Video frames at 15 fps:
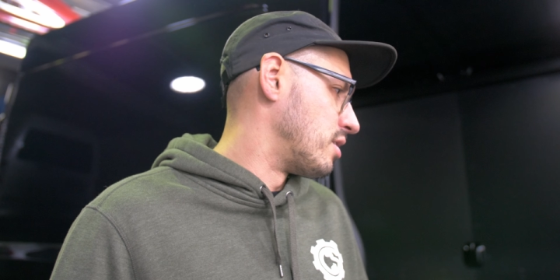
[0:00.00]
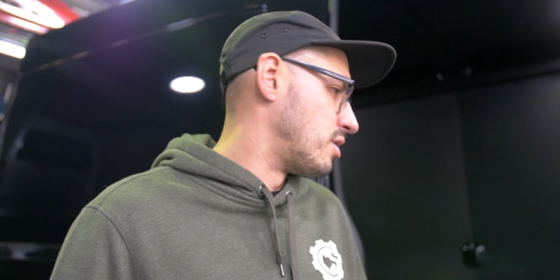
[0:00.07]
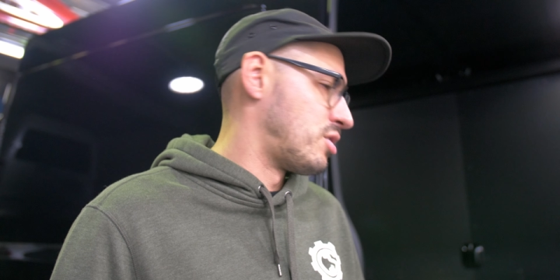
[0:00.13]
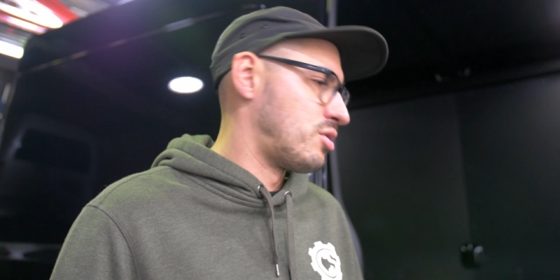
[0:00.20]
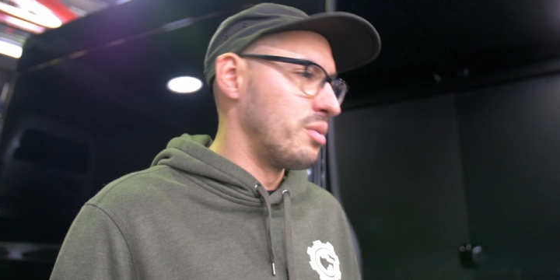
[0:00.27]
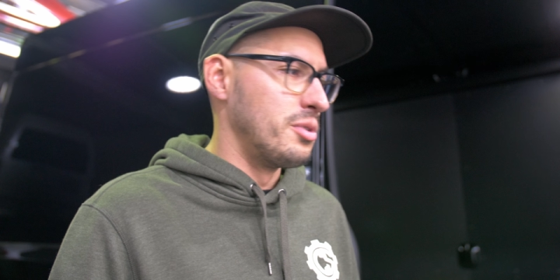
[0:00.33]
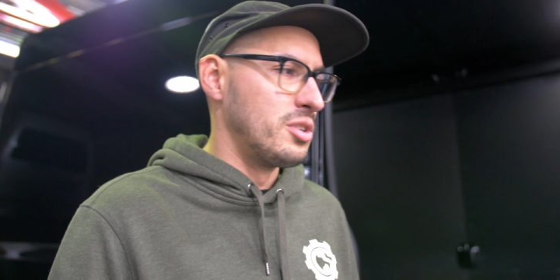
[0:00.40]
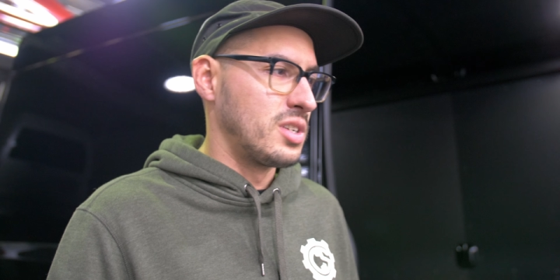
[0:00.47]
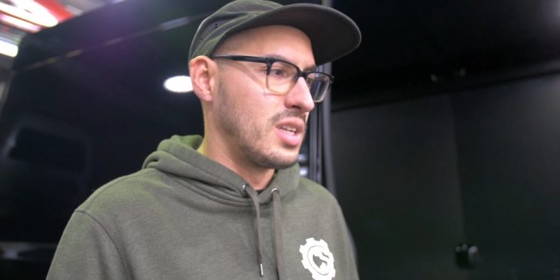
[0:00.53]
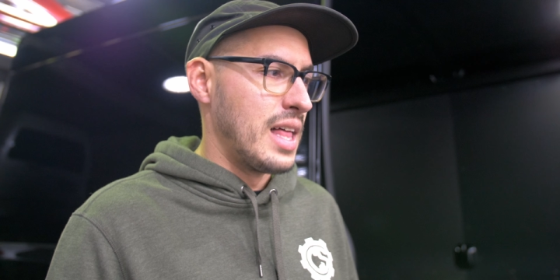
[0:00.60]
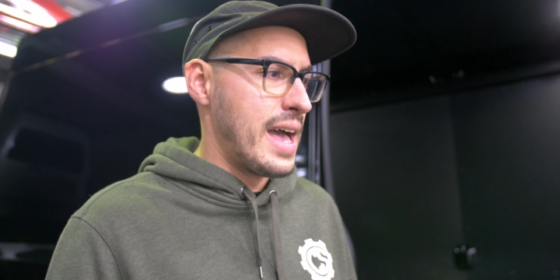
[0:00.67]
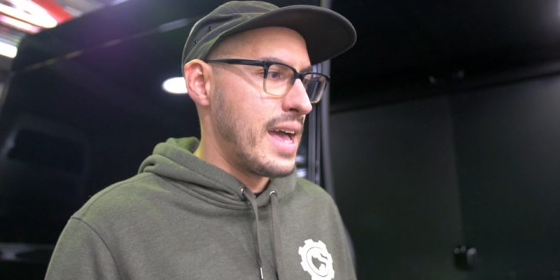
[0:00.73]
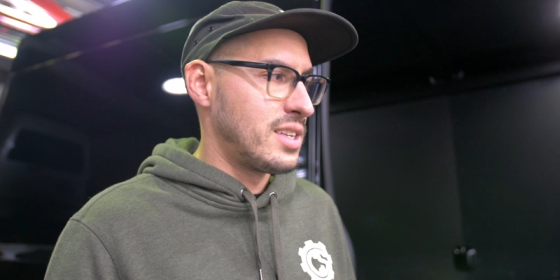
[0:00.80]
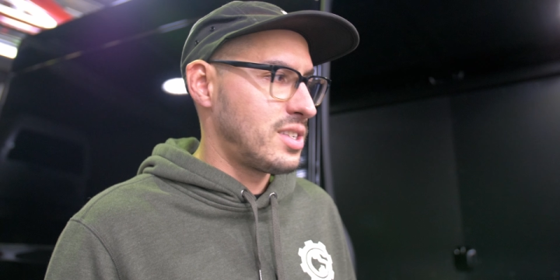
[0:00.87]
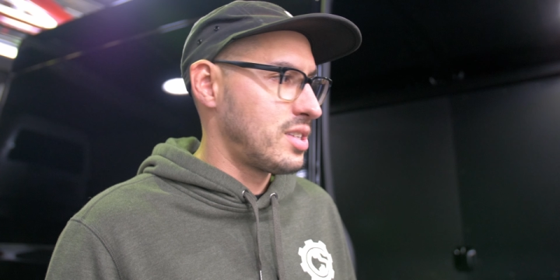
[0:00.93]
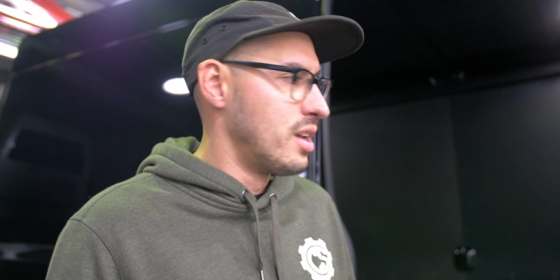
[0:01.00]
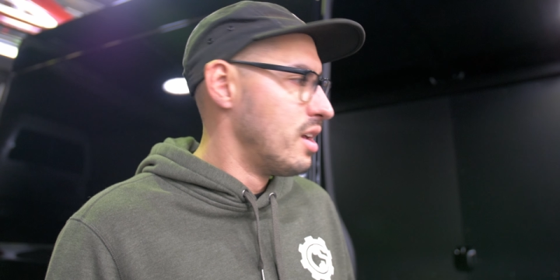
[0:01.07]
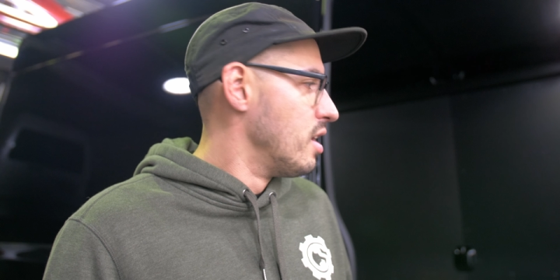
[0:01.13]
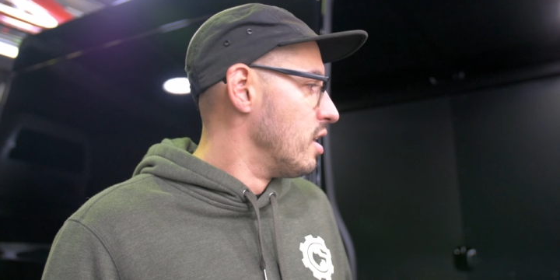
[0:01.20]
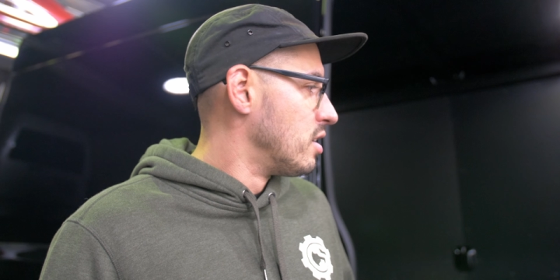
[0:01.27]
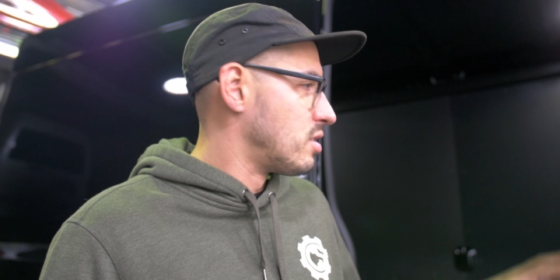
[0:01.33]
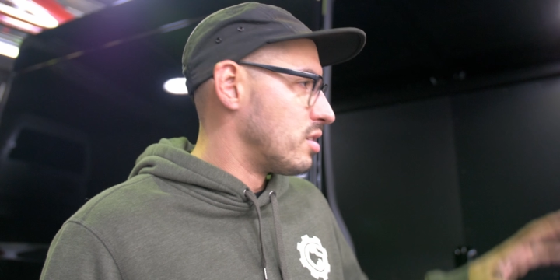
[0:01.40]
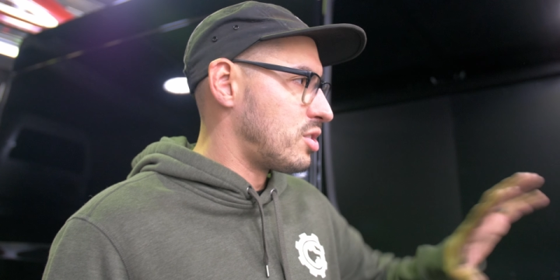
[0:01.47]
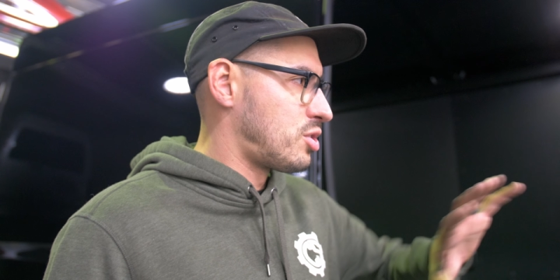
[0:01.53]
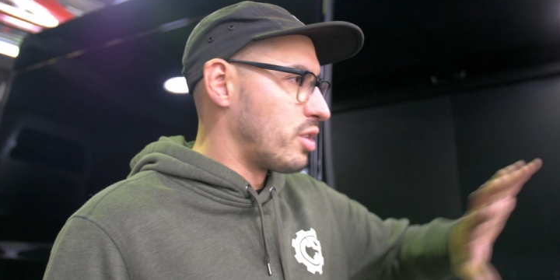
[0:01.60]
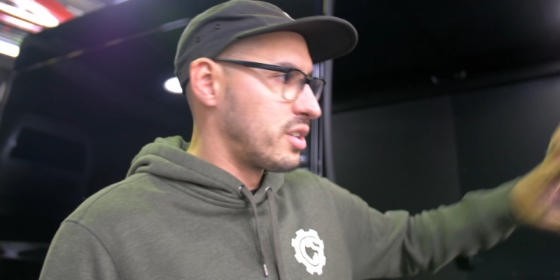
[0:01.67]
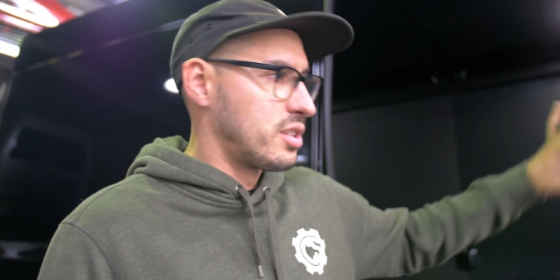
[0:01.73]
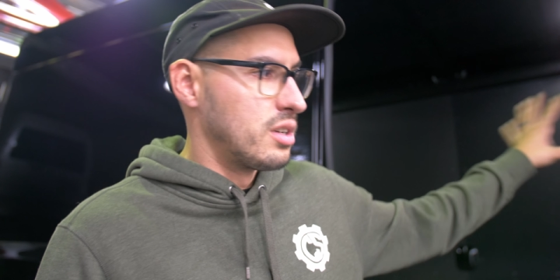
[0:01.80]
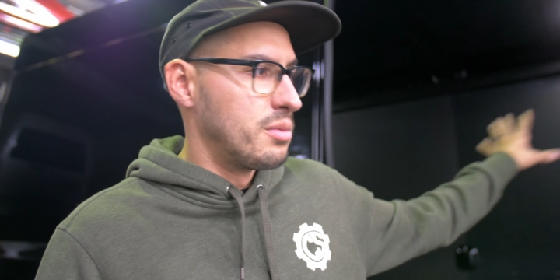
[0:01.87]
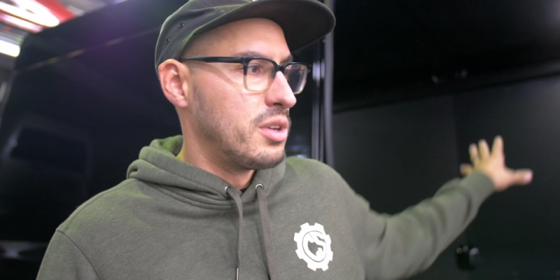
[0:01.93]
distributes glass. So this
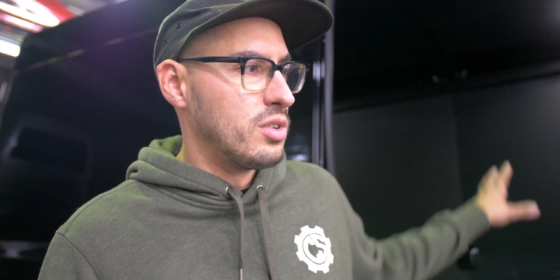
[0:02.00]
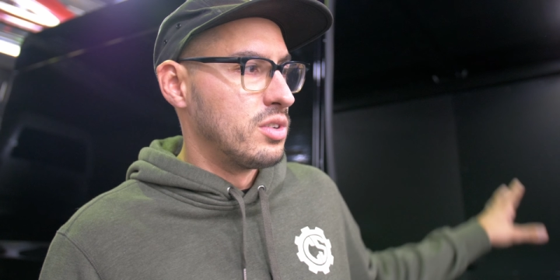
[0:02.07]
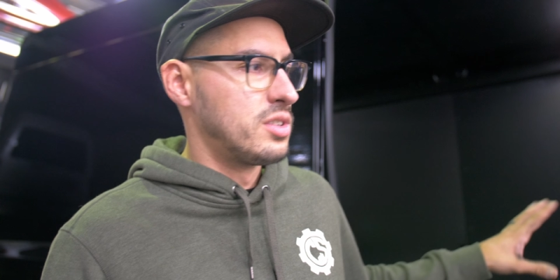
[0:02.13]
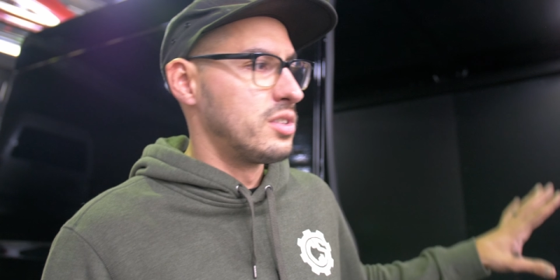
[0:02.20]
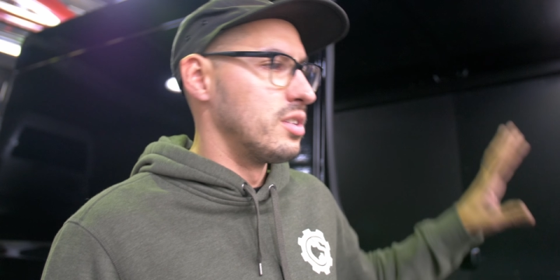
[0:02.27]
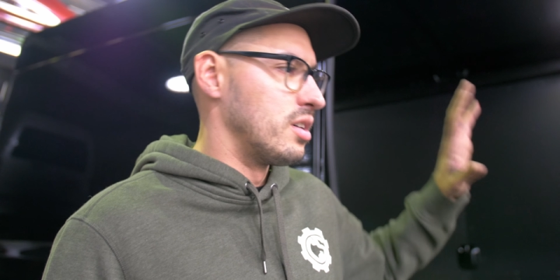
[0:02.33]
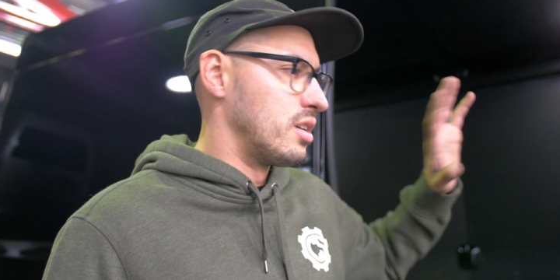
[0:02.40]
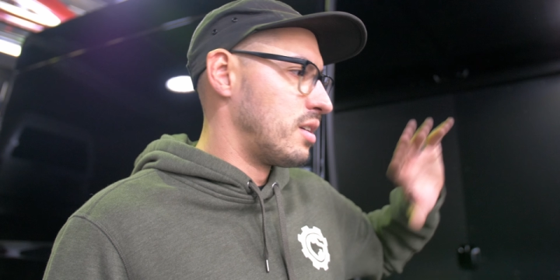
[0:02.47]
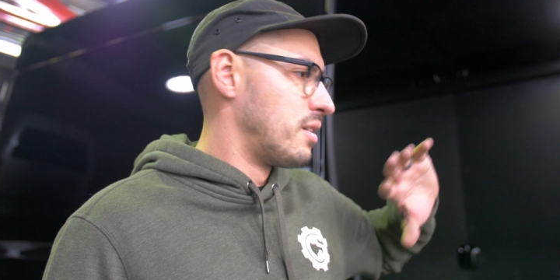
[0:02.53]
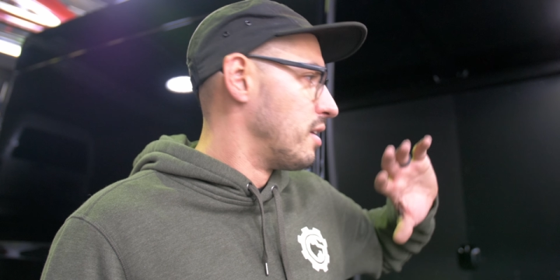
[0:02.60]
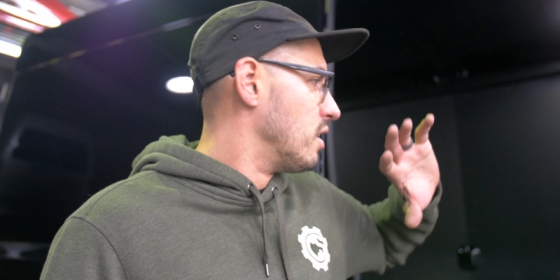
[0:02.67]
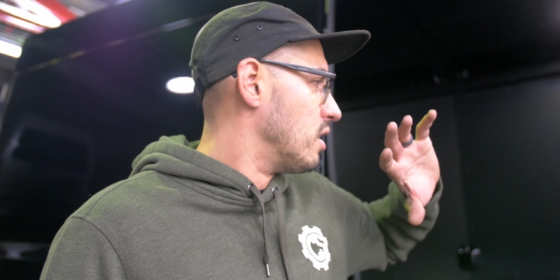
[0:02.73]
truck's going to be used to